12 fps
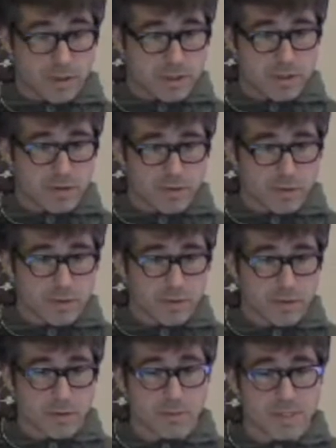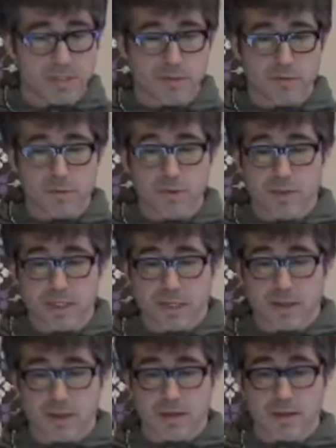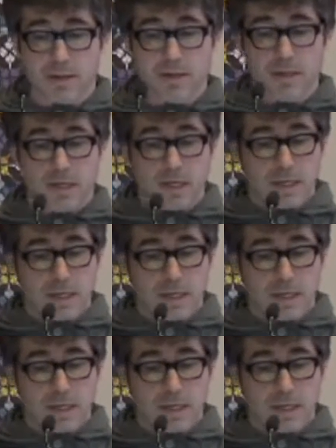these different pieces of music. There are